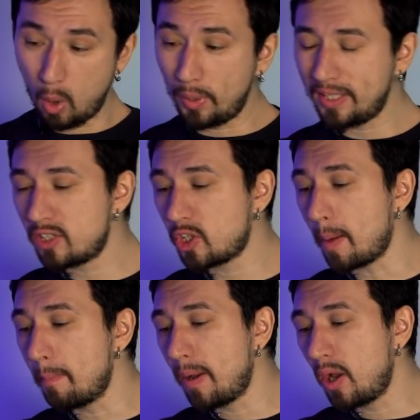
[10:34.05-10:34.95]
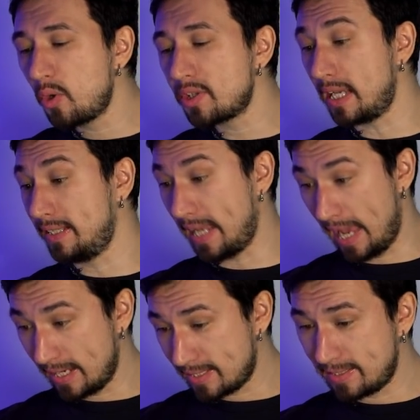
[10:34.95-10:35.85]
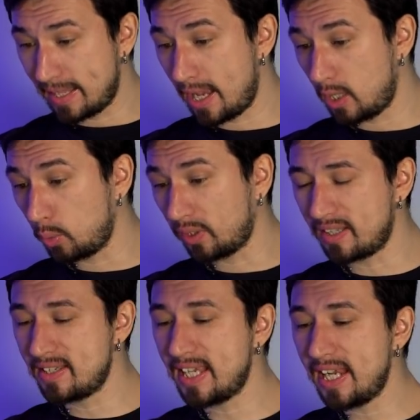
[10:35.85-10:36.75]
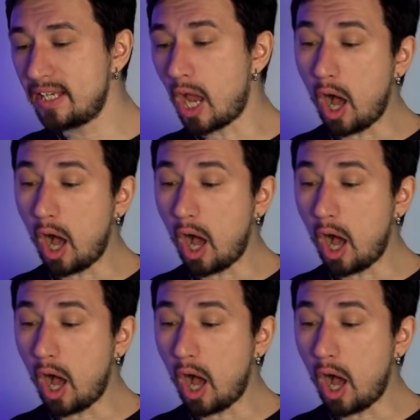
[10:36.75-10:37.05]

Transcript: We need to compose a text that will contain